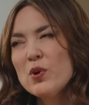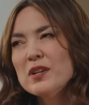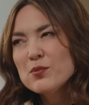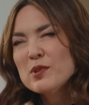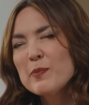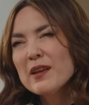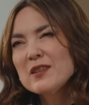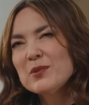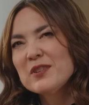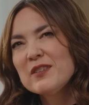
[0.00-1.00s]
what does
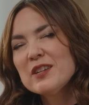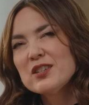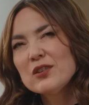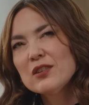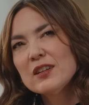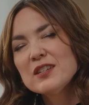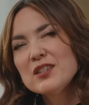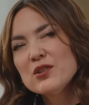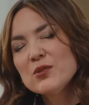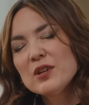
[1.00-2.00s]
responsible innovation look like
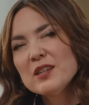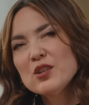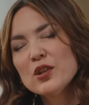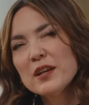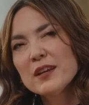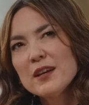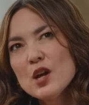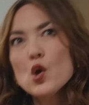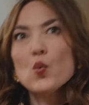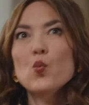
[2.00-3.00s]
to you? You know, like,
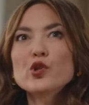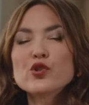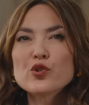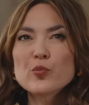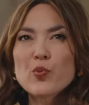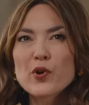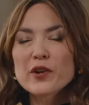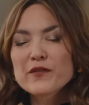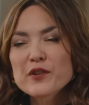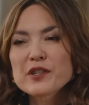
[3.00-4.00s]
would you
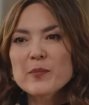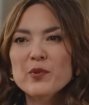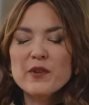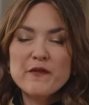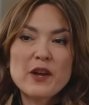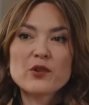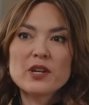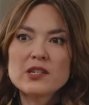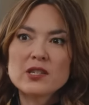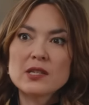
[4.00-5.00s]
support, for example, a federal
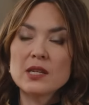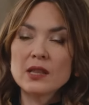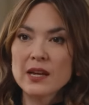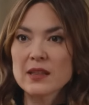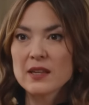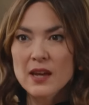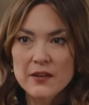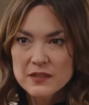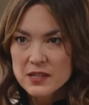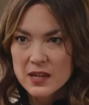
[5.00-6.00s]
agency like the
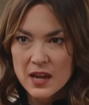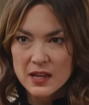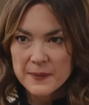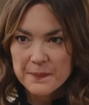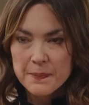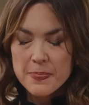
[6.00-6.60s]
FDA